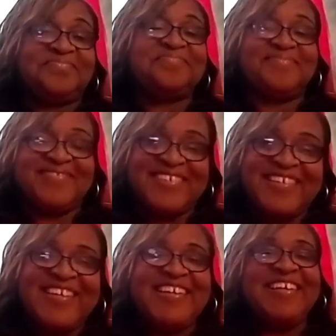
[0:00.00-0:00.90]

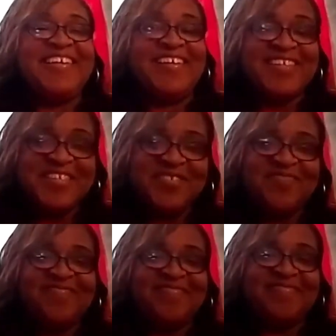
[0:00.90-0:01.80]

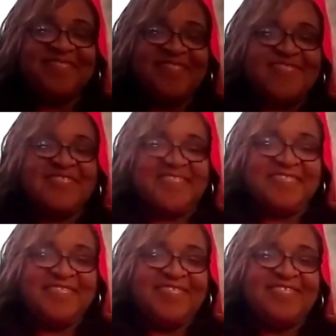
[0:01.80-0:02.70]

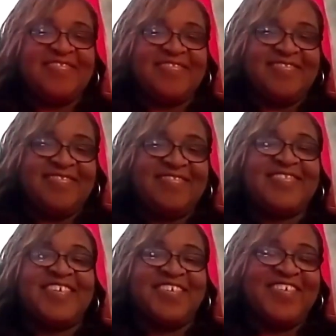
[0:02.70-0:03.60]

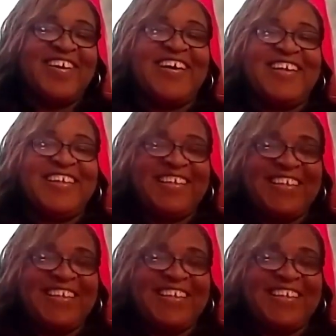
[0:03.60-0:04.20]
The person shown says nothing.